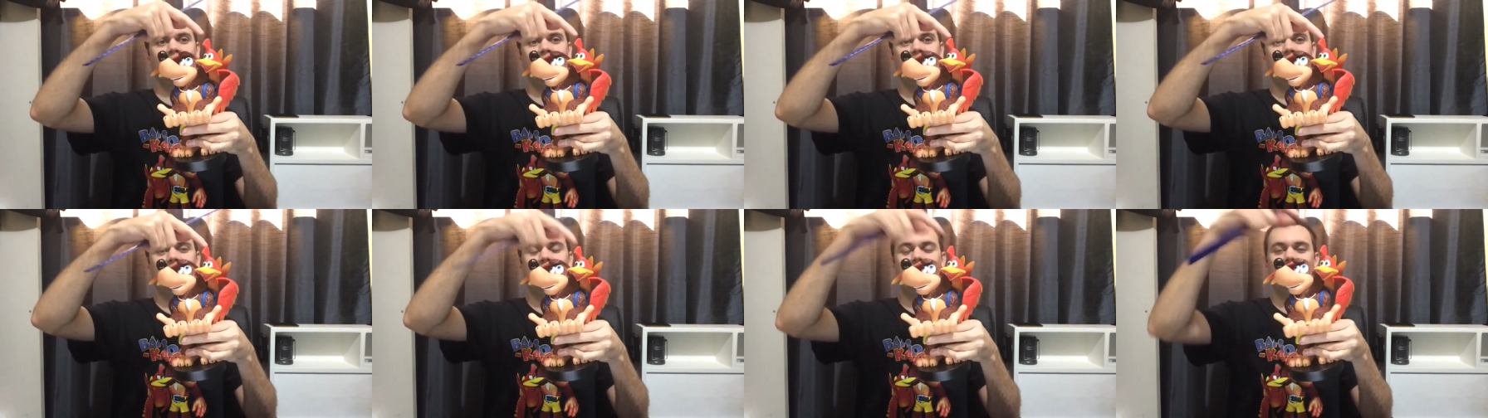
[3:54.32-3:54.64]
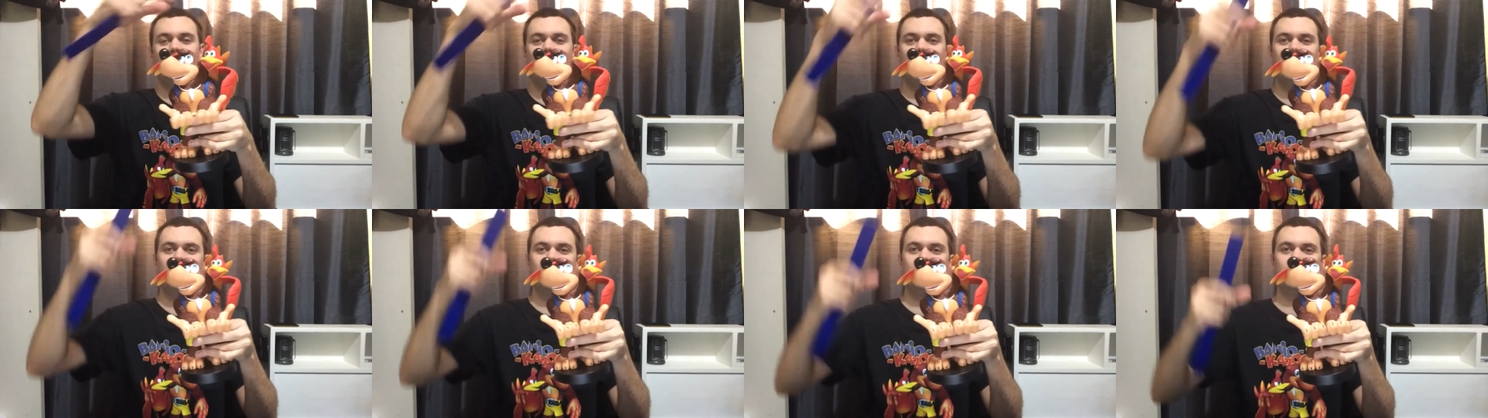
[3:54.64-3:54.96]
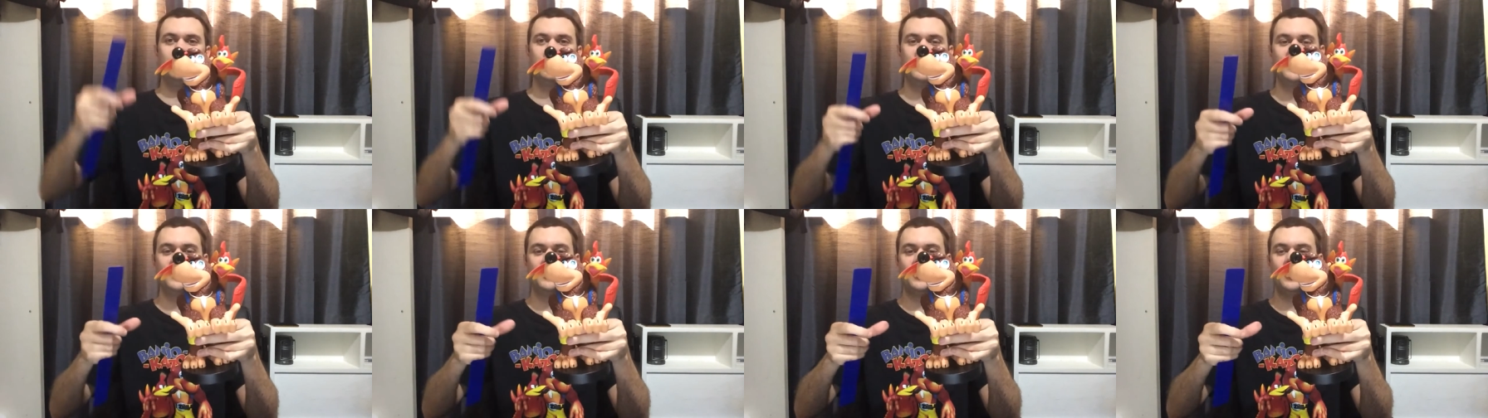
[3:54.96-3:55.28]
feather
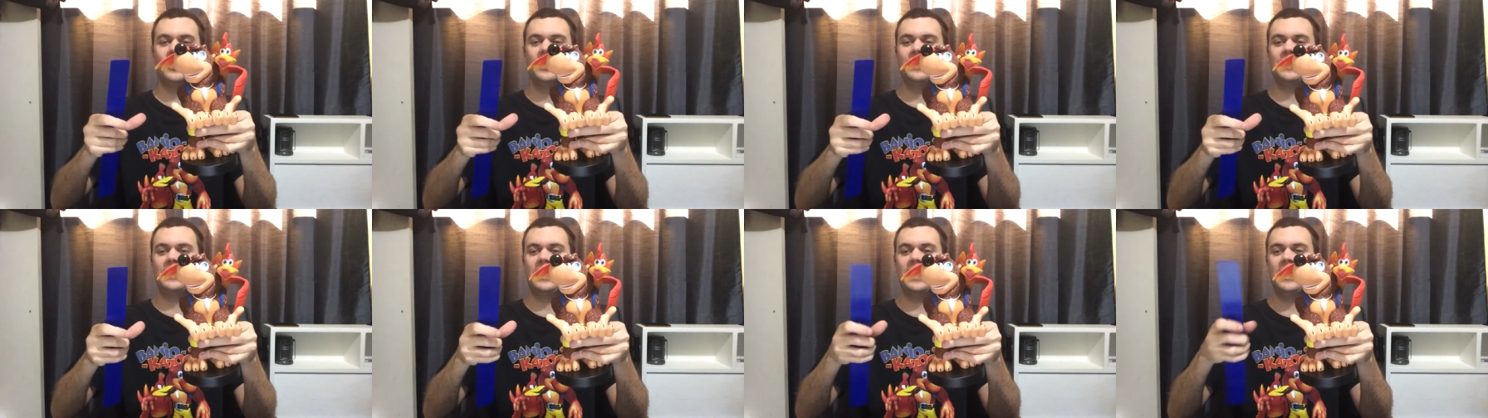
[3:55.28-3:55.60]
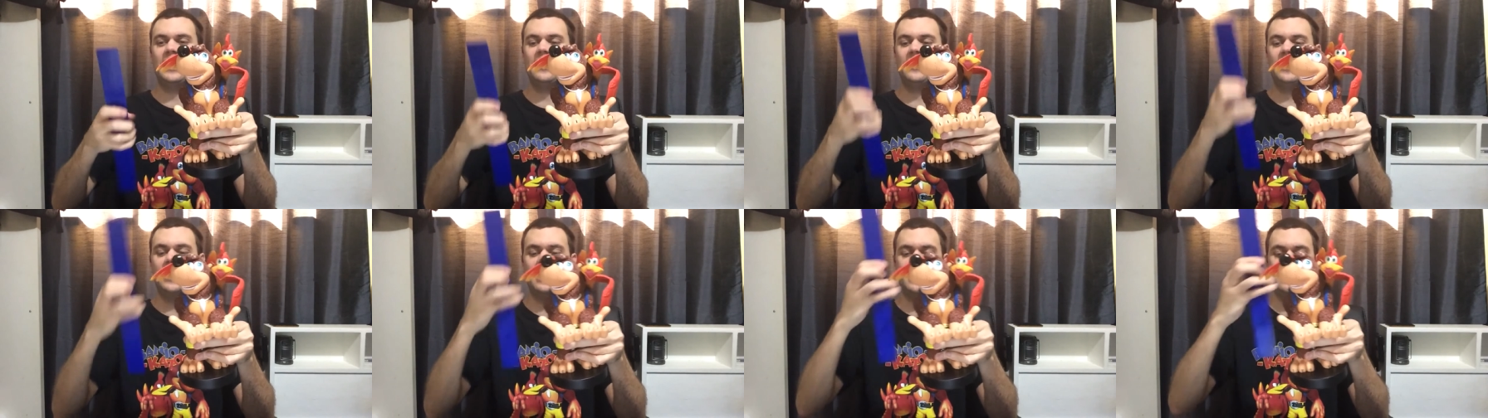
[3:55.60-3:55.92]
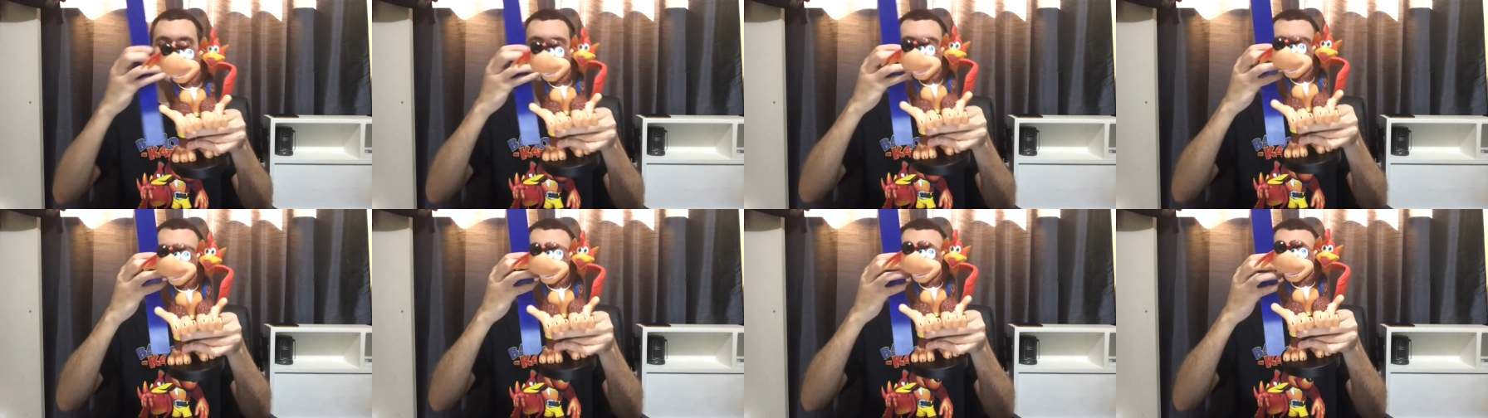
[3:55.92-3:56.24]
on Kazooie's head,
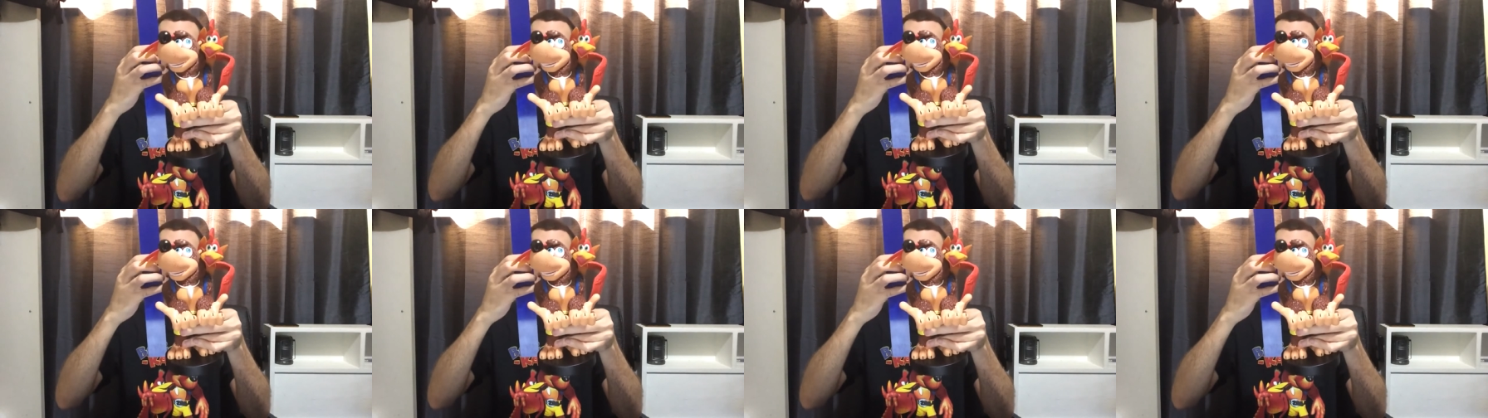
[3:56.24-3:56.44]
then that